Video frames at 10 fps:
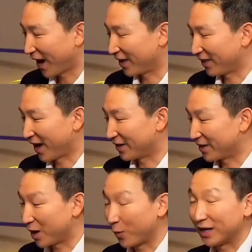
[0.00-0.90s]
And then
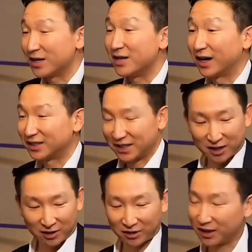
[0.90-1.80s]
they went nuts.
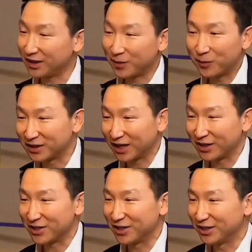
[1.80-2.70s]
Hillary Clinton was on
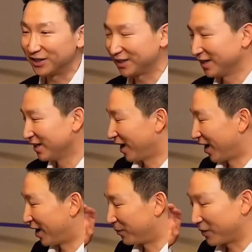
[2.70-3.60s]
the news.
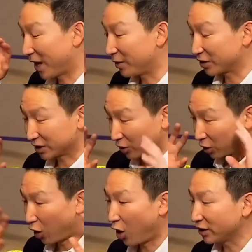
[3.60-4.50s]
They just
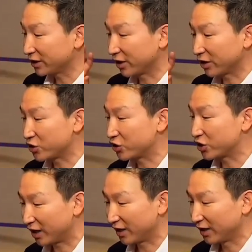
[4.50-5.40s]
lost their
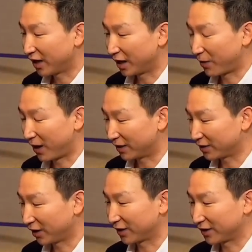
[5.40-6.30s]
shit
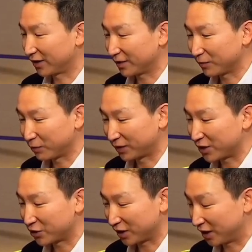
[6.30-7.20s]
about Tucker
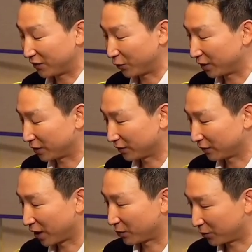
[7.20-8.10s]
potentially interviewing
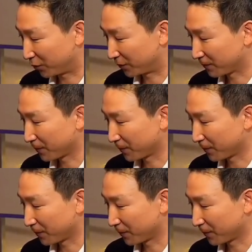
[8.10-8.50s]
Vladimir Putin.